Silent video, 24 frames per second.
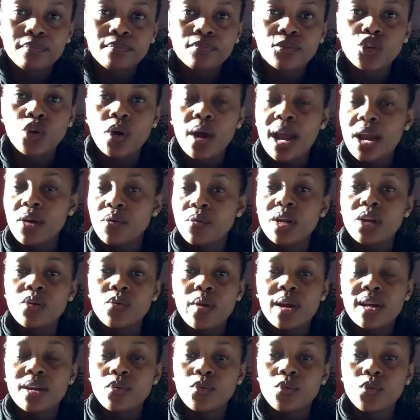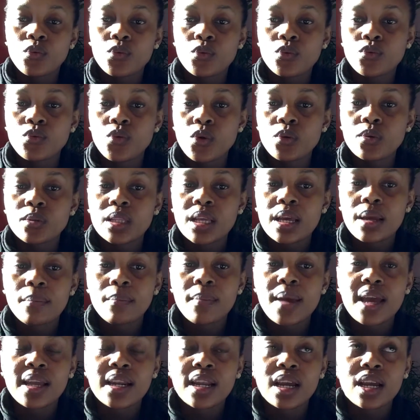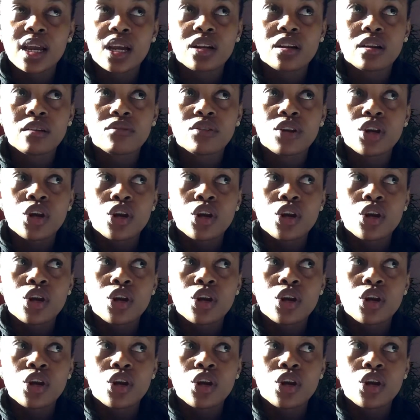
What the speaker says: So I rewrote them, and I kind of